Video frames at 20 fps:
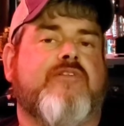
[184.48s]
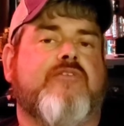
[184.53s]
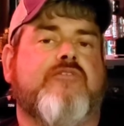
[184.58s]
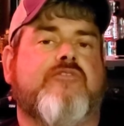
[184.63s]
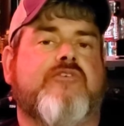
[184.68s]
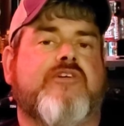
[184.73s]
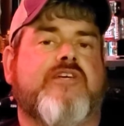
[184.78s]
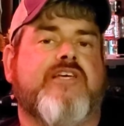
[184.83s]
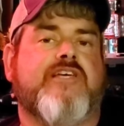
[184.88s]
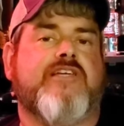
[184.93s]
a
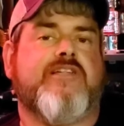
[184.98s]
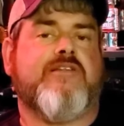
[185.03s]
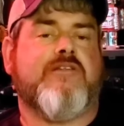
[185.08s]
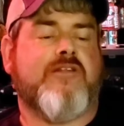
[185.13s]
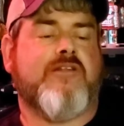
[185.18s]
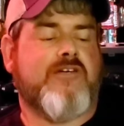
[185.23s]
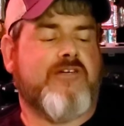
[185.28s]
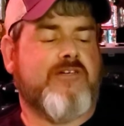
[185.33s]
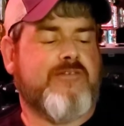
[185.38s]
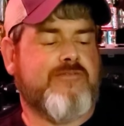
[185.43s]
little kid
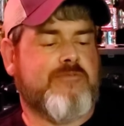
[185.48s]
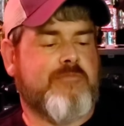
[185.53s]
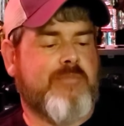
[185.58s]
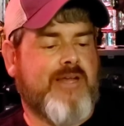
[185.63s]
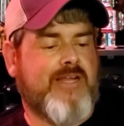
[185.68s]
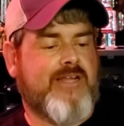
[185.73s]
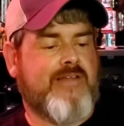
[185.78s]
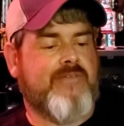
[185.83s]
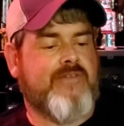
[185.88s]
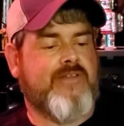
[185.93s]
loves
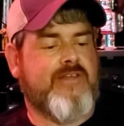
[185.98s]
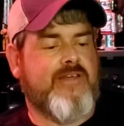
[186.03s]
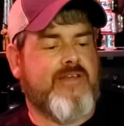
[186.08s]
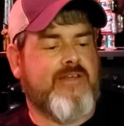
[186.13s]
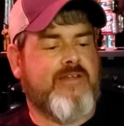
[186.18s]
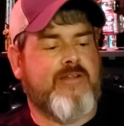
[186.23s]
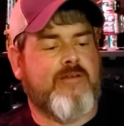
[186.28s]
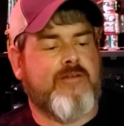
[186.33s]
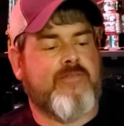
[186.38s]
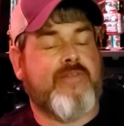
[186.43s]
back in the
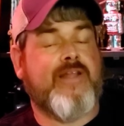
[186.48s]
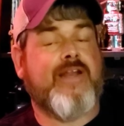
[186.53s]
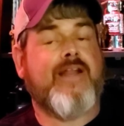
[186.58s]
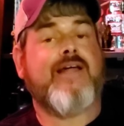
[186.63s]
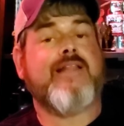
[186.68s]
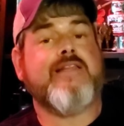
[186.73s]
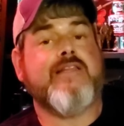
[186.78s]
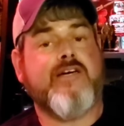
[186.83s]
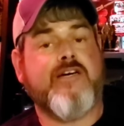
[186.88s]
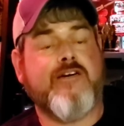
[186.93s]
you know that
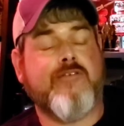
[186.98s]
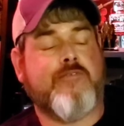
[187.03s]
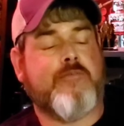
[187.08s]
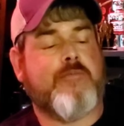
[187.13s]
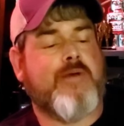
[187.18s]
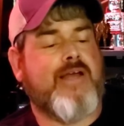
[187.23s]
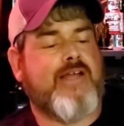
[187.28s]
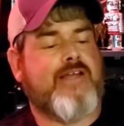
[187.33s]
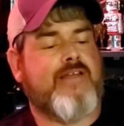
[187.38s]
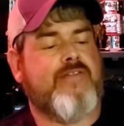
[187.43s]
I loved
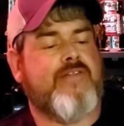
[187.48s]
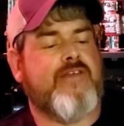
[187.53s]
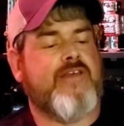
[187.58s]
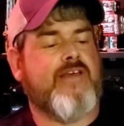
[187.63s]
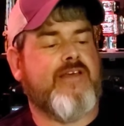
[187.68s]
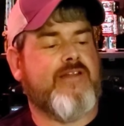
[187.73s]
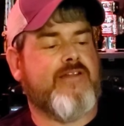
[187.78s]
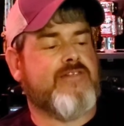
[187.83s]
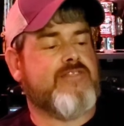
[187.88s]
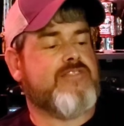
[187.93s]
back in the
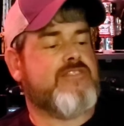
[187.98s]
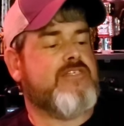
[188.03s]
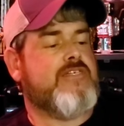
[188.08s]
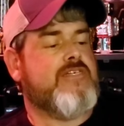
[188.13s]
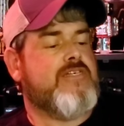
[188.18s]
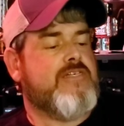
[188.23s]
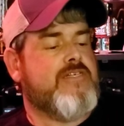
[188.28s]
80s.